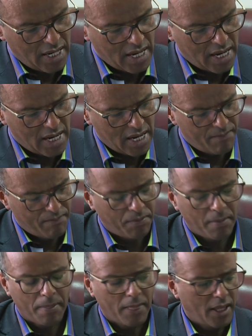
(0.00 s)
Um,
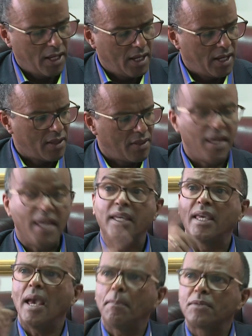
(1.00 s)
they
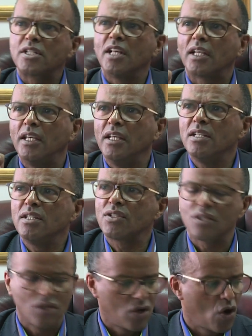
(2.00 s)
kept the
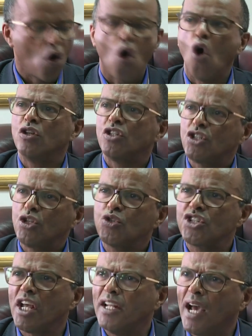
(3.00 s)
keys on
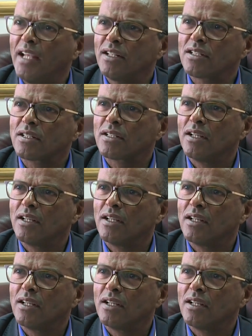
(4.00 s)
Tuesday night.